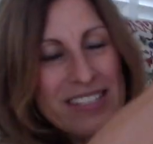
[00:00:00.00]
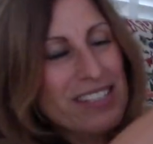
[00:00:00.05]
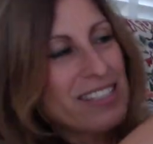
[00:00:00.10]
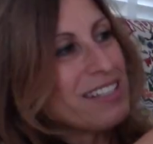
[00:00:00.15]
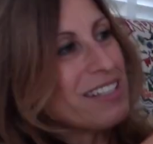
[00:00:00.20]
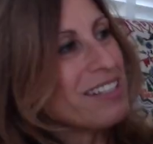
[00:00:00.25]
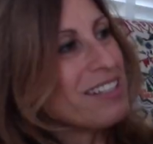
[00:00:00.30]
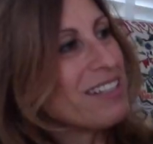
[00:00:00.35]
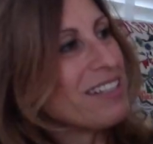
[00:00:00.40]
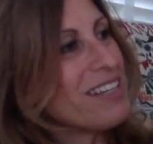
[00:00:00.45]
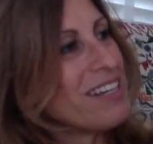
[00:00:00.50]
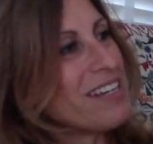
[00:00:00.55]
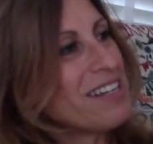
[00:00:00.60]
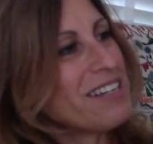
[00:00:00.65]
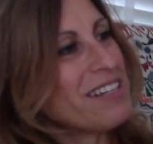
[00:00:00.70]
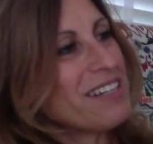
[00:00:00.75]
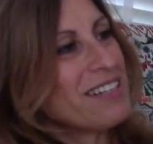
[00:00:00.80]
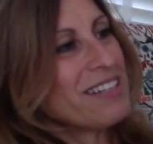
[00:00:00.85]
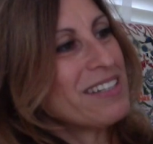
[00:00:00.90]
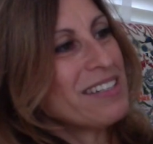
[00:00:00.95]
little
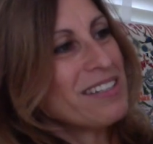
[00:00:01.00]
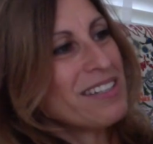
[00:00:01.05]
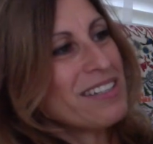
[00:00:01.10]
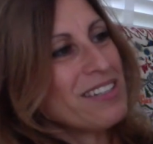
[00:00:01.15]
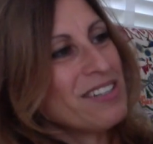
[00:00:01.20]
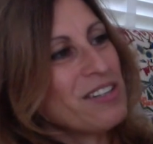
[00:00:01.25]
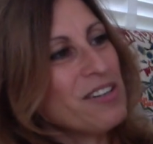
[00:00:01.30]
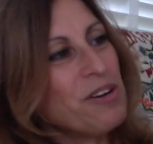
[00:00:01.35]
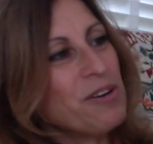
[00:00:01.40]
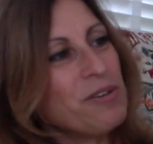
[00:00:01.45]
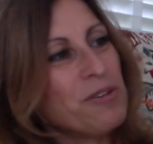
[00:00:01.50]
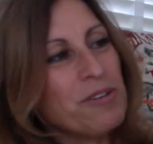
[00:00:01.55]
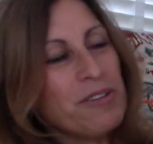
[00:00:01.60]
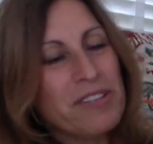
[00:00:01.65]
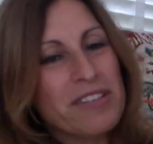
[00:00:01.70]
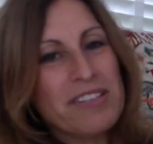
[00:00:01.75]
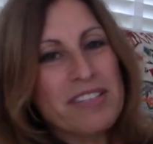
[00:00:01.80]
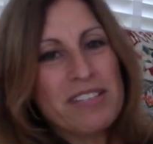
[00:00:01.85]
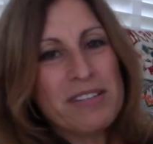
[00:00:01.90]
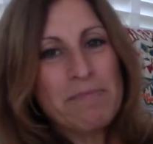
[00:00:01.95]

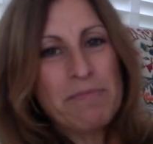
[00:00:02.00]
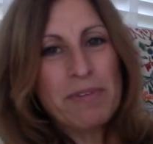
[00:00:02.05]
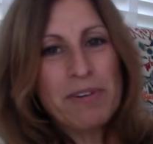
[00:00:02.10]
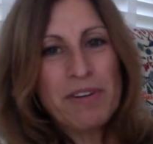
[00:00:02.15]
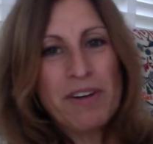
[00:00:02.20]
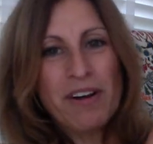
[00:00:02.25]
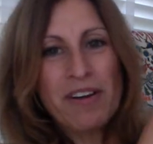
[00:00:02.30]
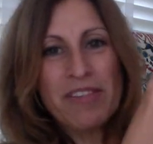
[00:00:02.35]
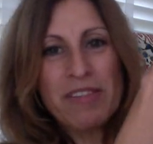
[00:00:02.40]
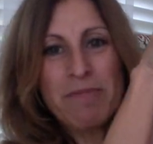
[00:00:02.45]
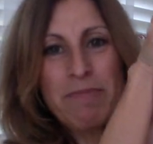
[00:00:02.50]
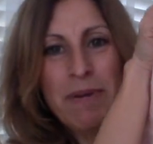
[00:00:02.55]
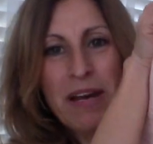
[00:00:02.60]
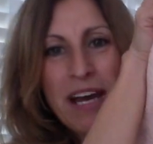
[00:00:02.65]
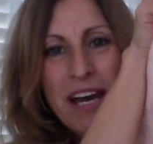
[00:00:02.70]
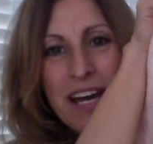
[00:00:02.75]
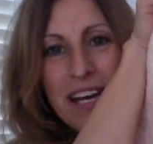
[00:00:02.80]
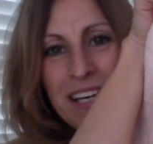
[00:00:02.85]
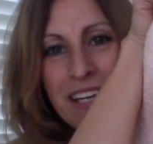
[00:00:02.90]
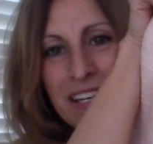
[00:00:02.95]
gold zipper on the
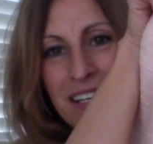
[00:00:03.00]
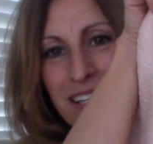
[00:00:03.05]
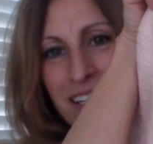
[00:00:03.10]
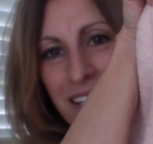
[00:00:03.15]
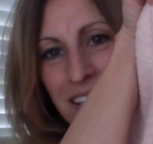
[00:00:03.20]
back